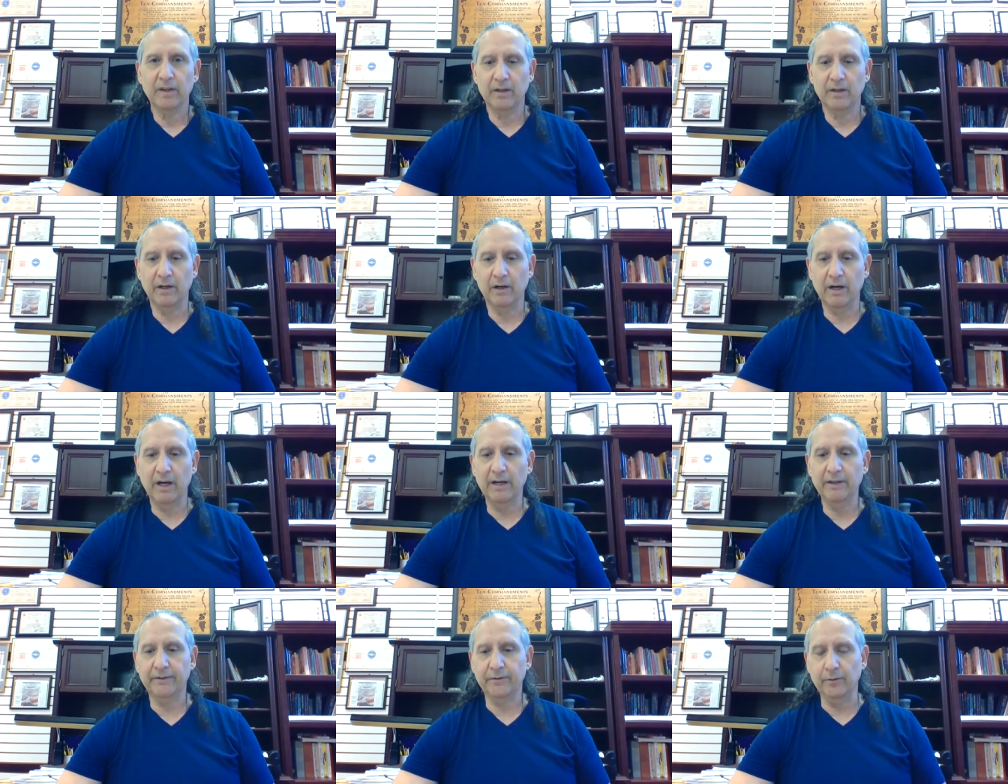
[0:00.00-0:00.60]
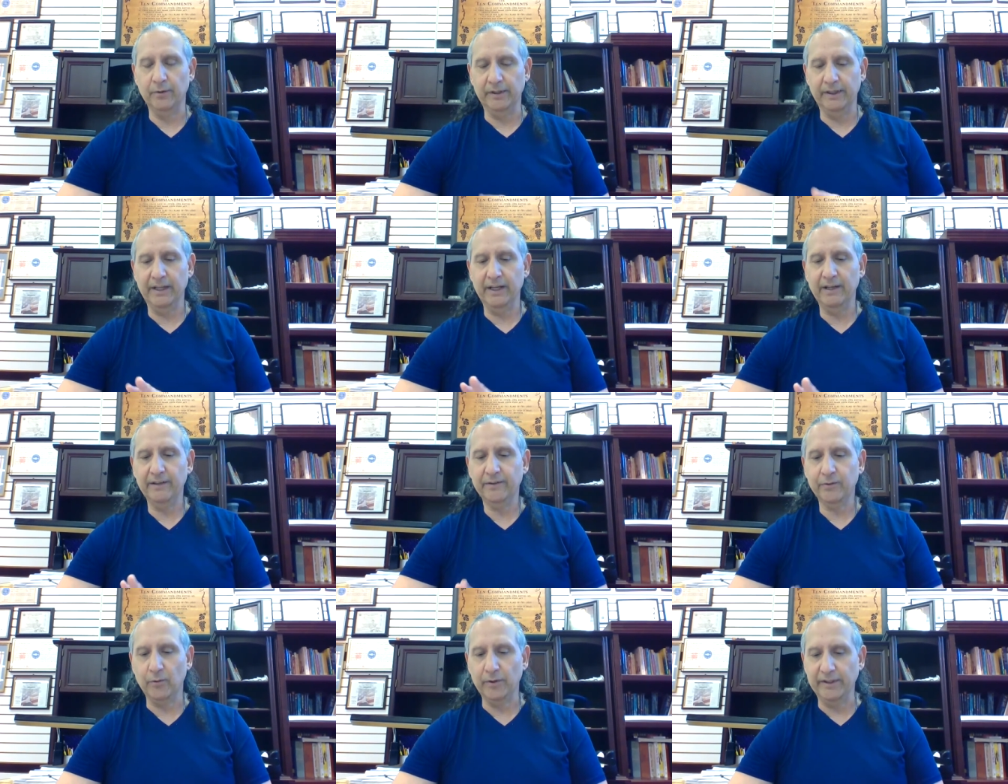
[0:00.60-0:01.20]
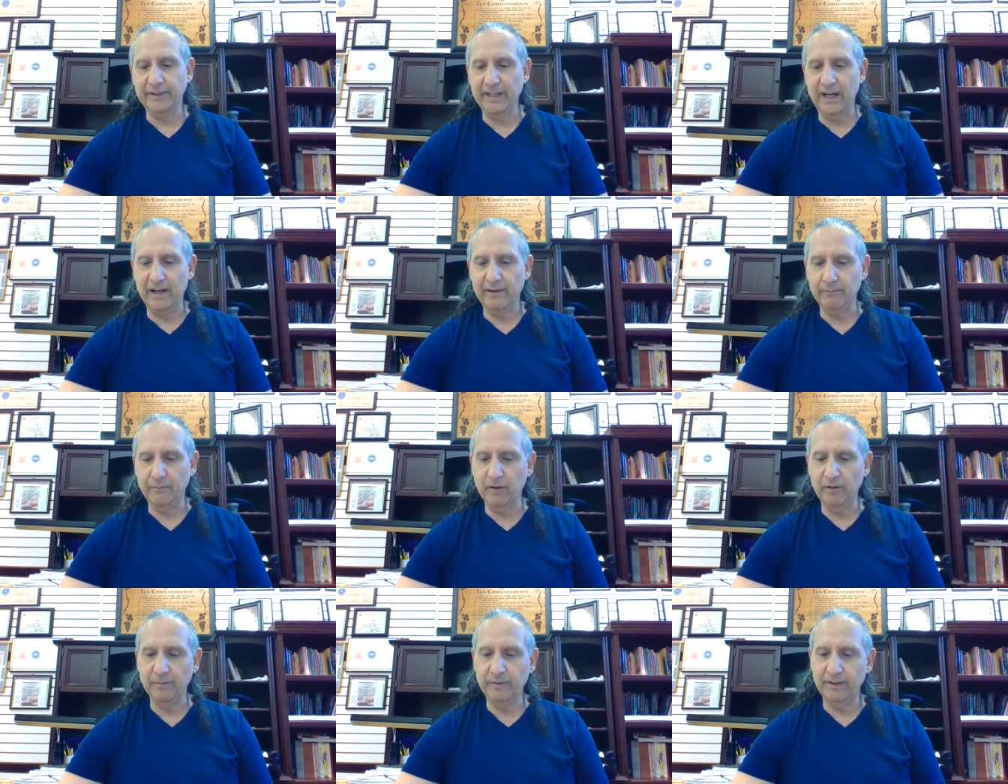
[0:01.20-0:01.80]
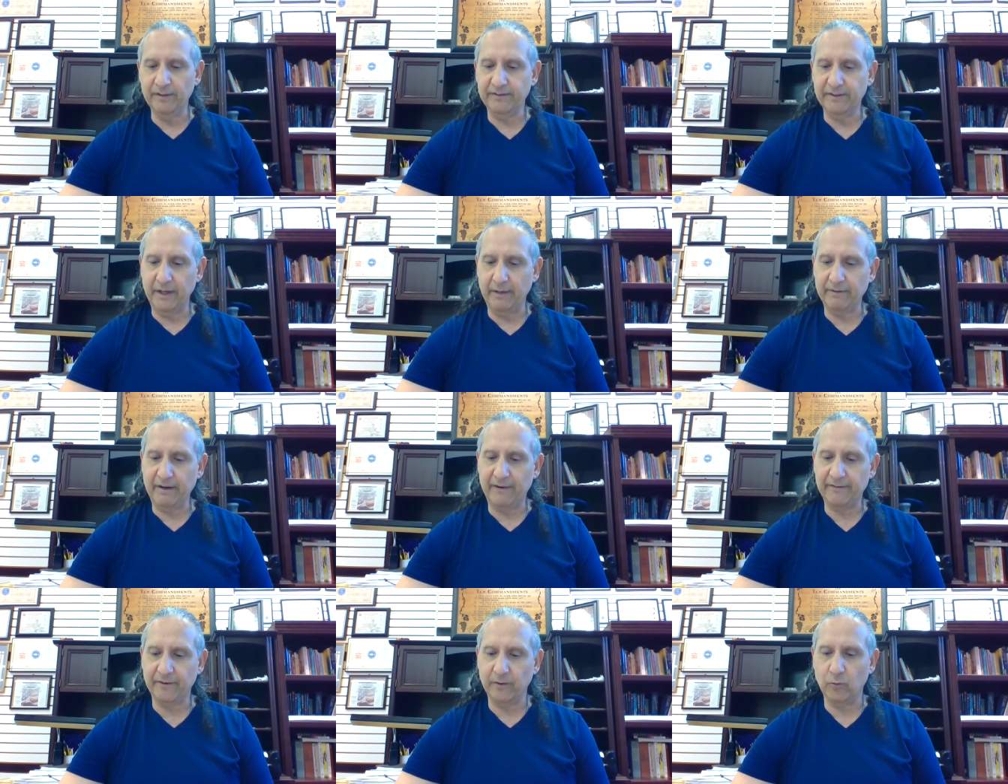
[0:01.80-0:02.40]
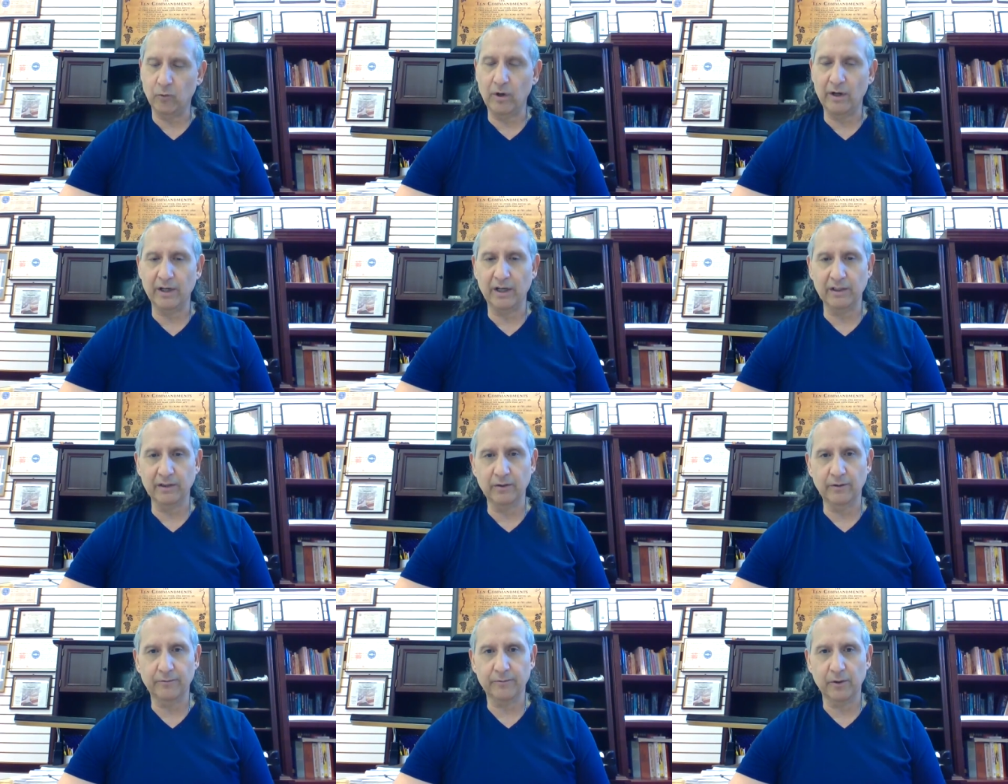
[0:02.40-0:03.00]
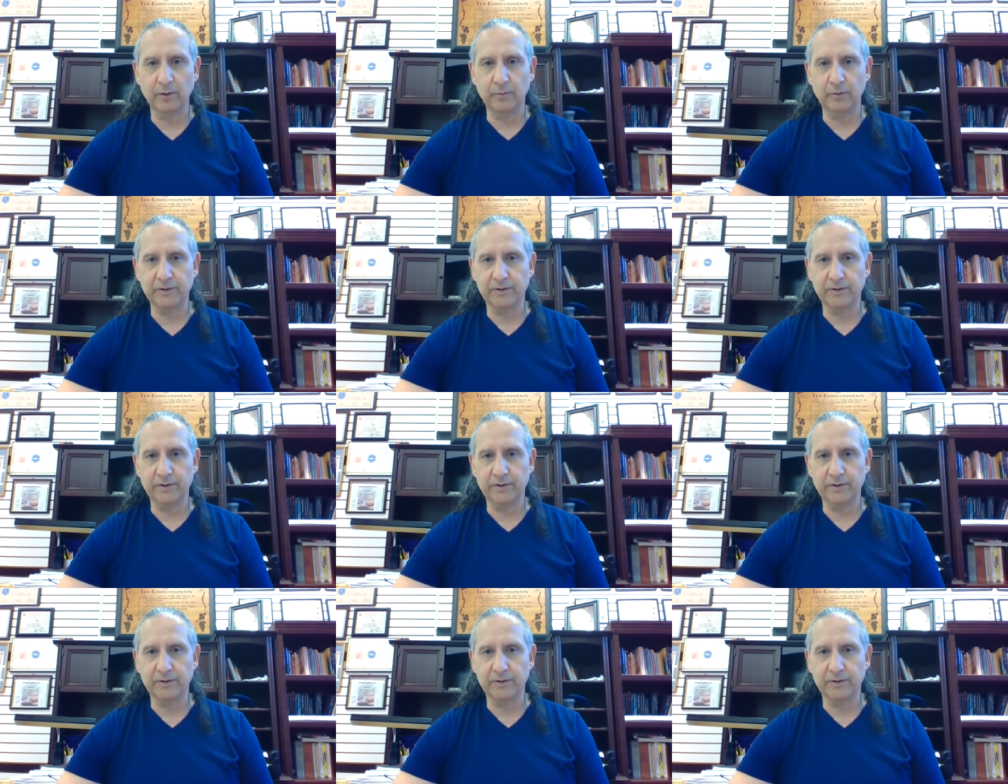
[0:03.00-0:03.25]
All right, so again, 29 movements named after the Hwarang youth group,